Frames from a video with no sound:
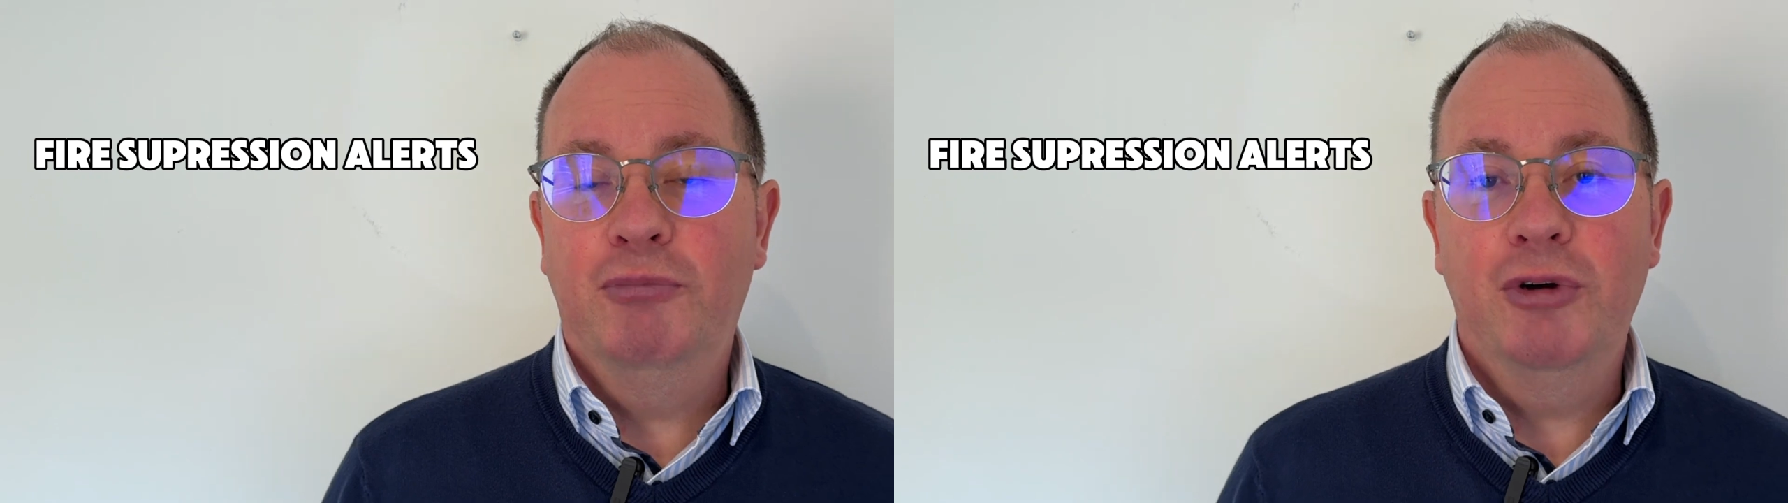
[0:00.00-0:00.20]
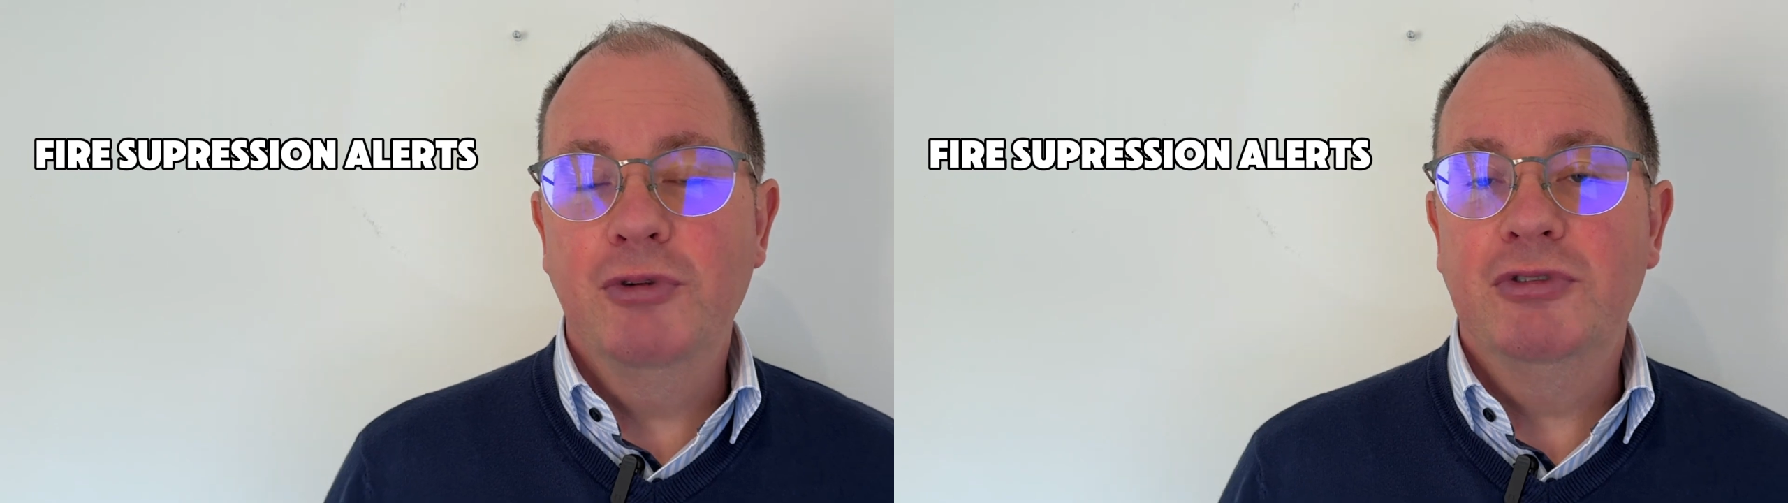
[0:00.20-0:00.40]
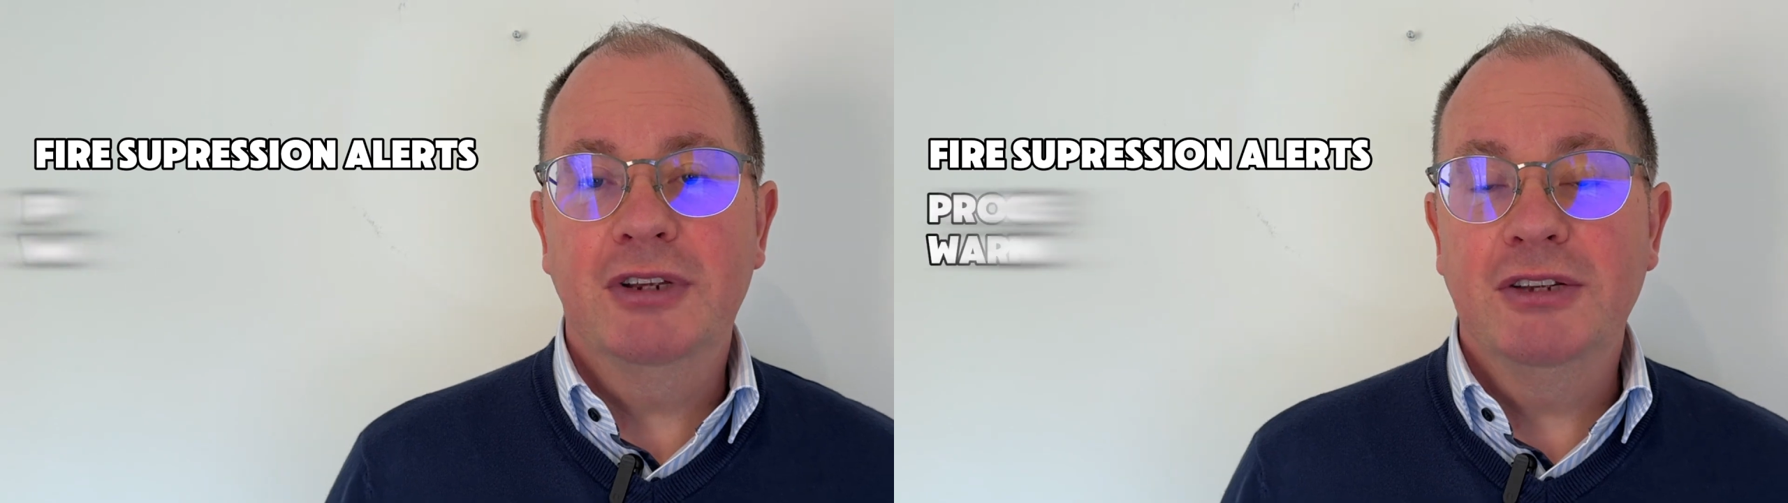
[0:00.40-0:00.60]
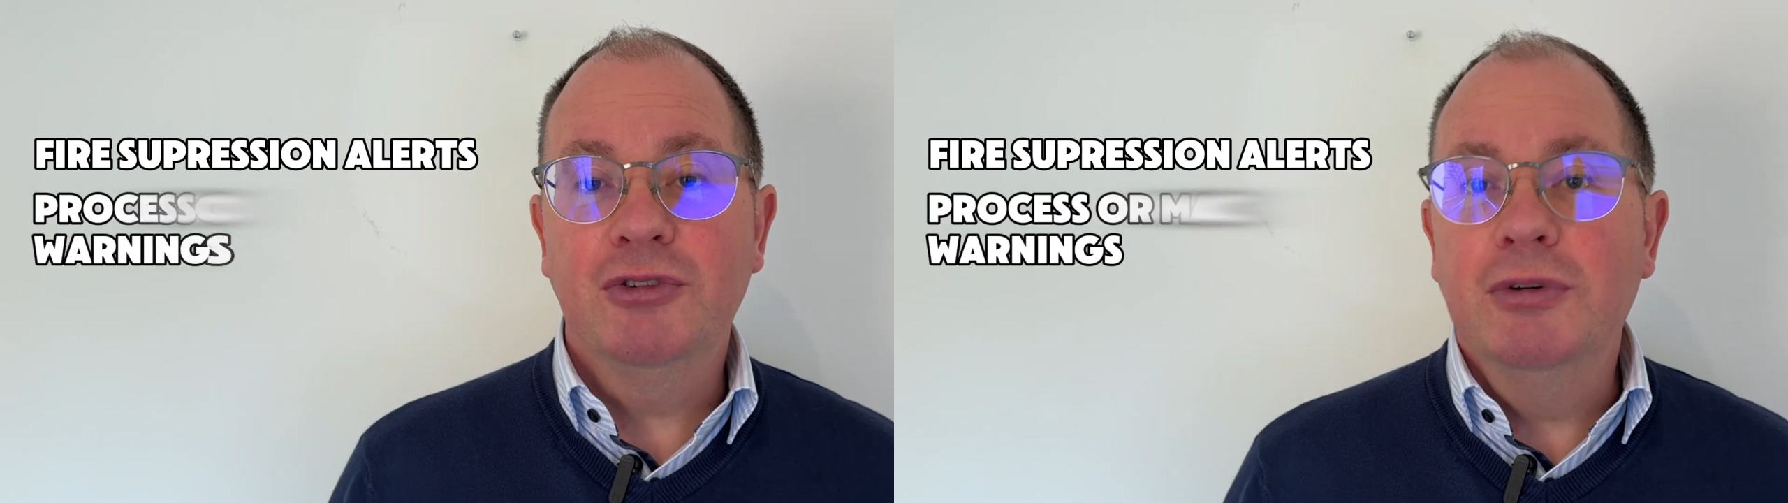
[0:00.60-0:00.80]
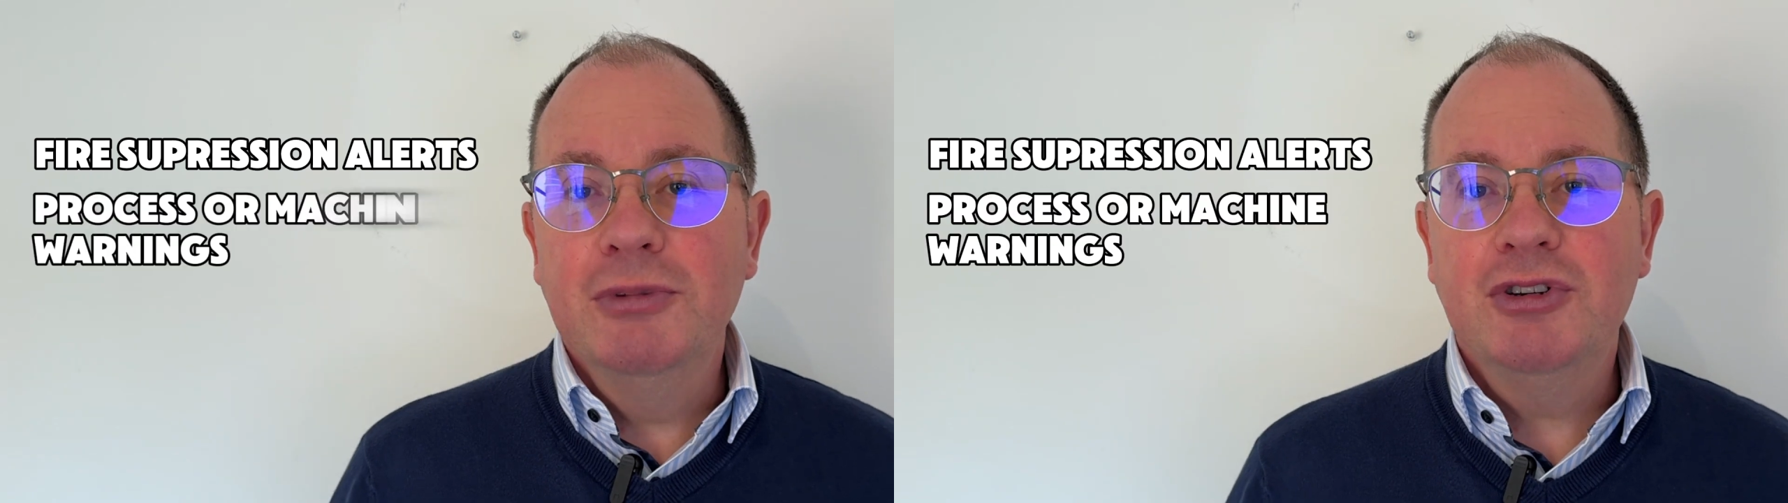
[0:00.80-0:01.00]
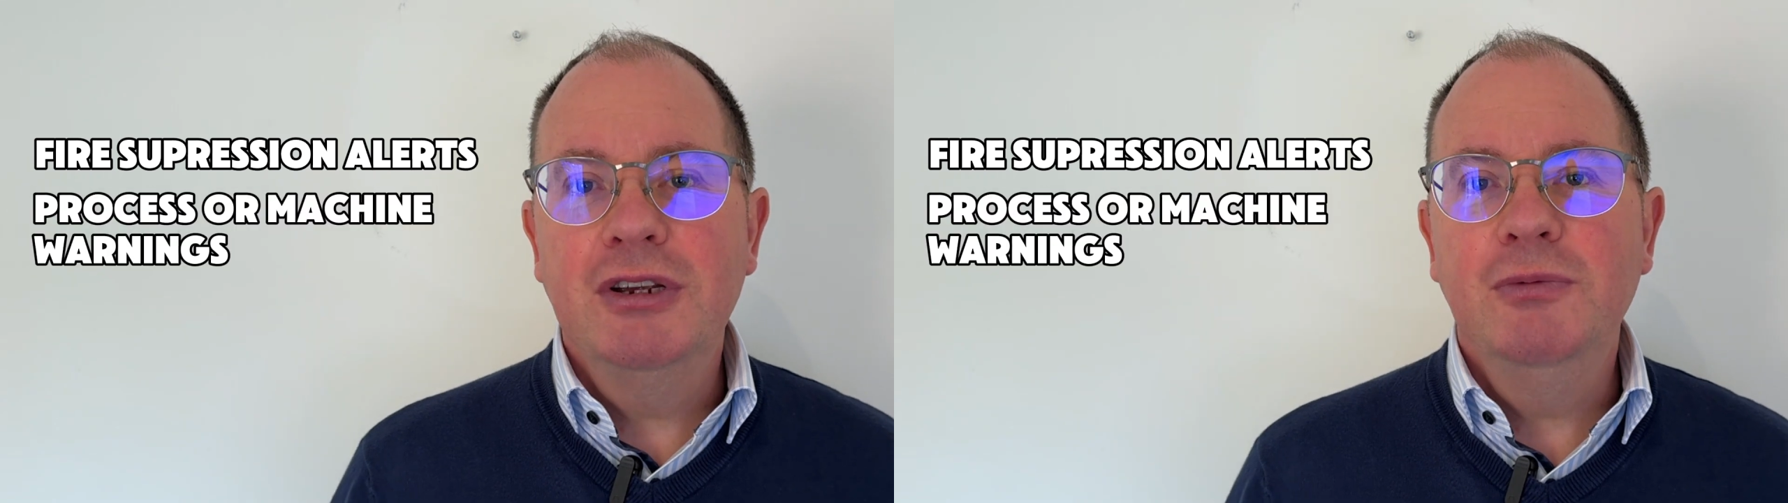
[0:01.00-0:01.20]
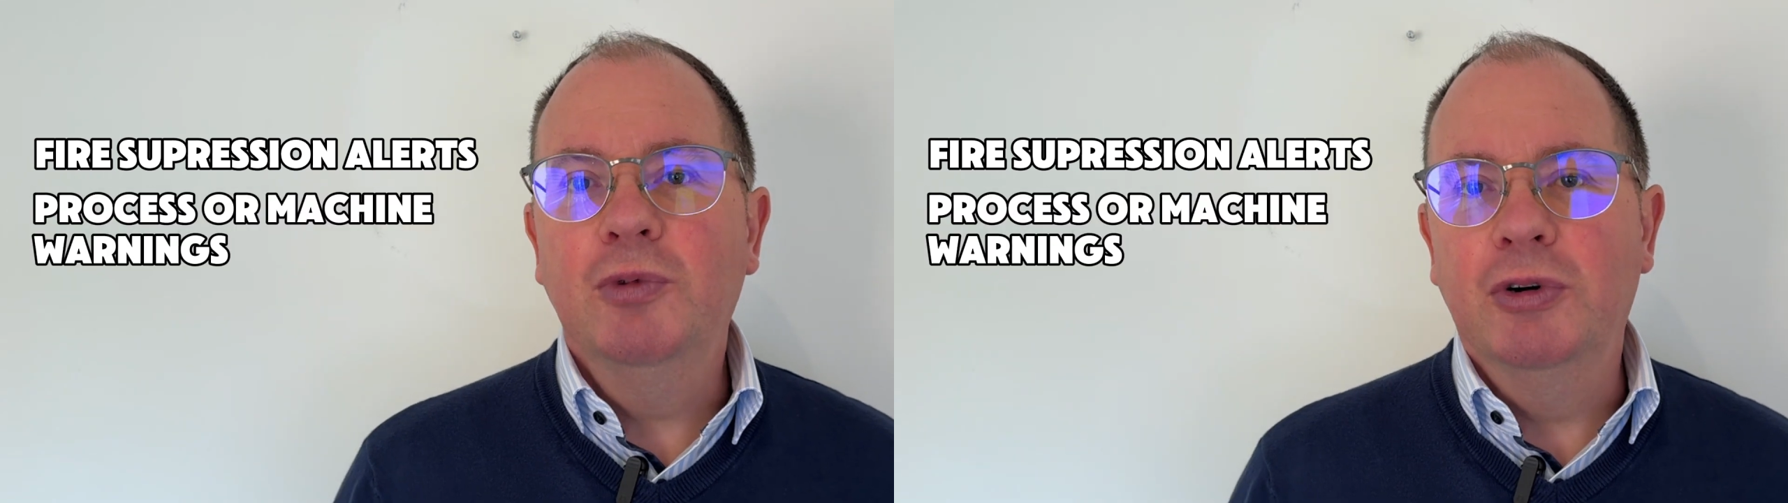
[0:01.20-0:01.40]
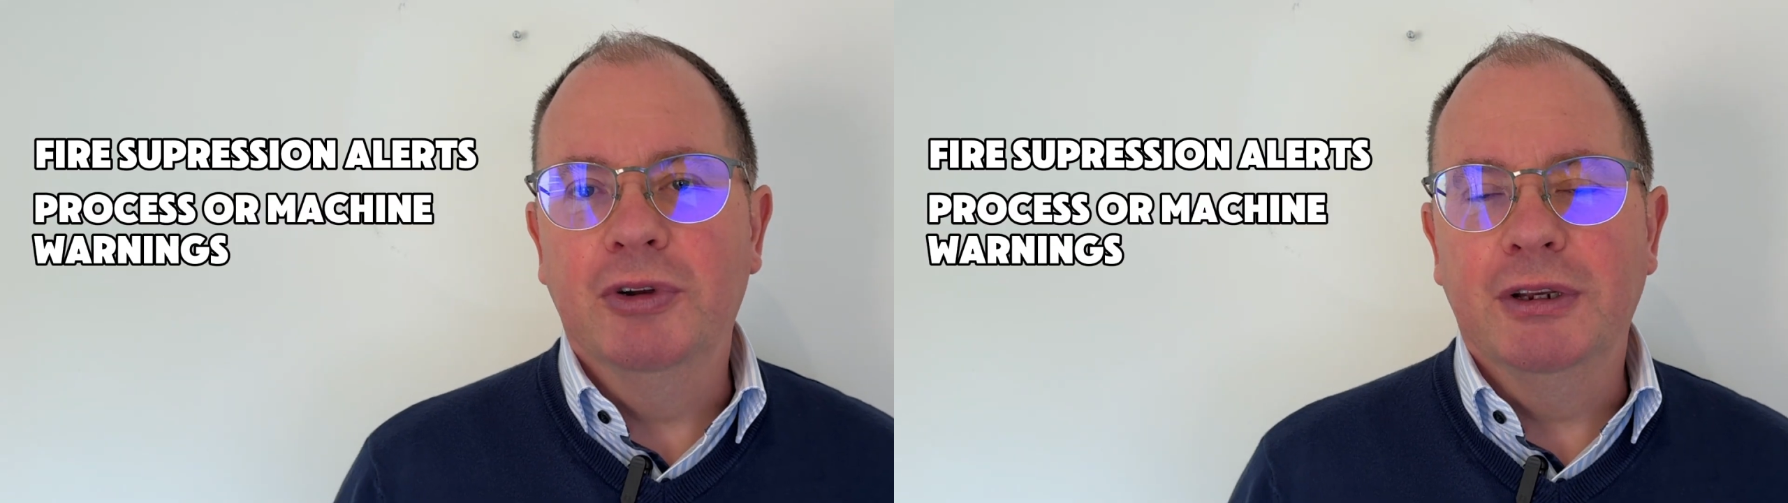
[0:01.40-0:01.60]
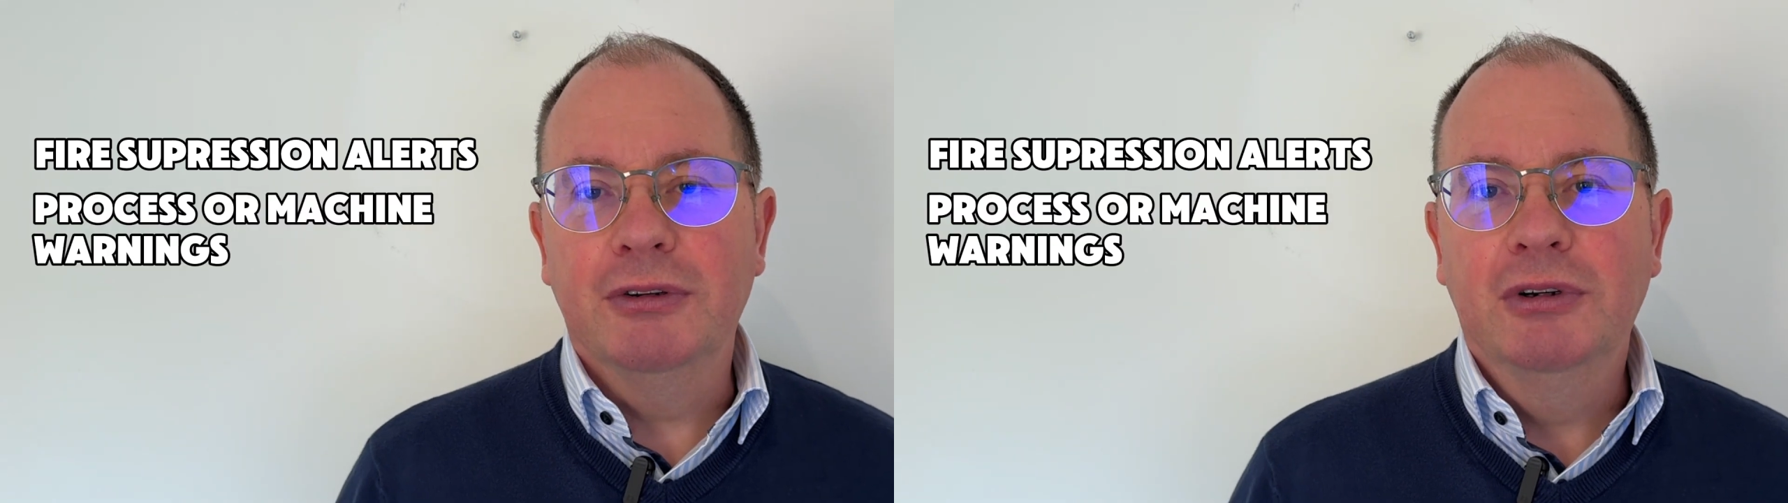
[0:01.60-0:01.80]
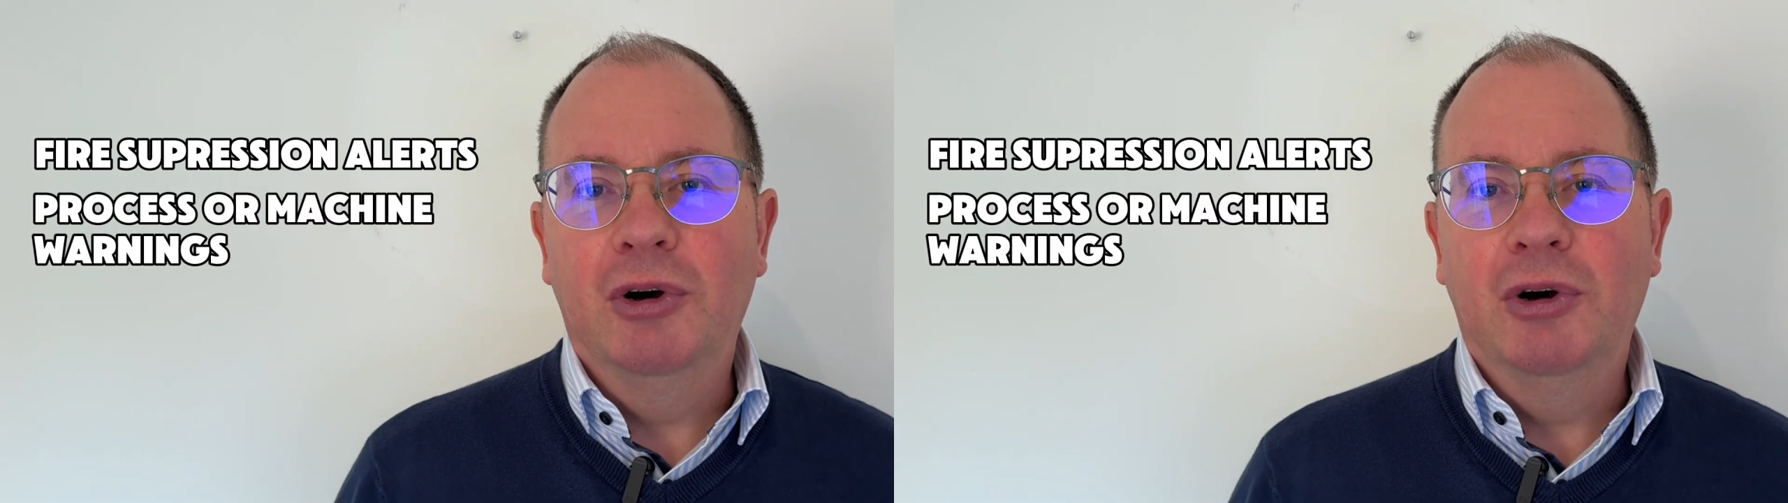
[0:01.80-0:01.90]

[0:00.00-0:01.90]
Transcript: process or machine warnings,